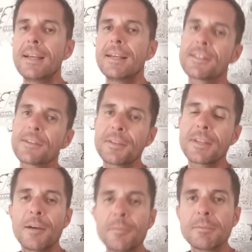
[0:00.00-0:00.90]
So the
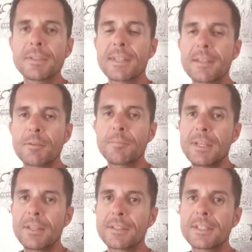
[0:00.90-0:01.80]
optimal thing would be
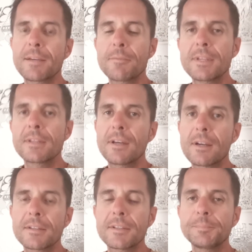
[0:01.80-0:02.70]
to check with your
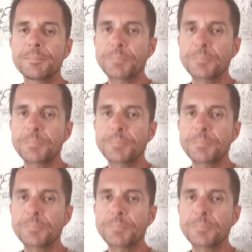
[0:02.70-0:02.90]
doctor